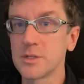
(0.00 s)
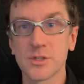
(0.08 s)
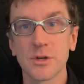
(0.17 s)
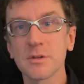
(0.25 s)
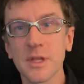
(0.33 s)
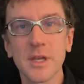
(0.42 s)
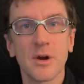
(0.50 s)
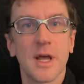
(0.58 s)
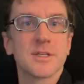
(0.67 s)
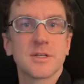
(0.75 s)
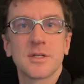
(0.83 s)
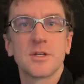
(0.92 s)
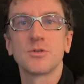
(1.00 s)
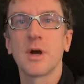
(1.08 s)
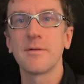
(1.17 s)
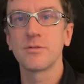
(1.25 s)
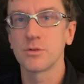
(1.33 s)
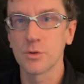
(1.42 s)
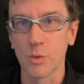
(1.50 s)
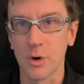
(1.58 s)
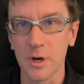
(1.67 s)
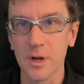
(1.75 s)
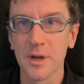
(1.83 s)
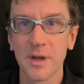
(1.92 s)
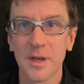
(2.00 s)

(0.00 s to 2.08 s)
And certainly don't ask it to drive you to work.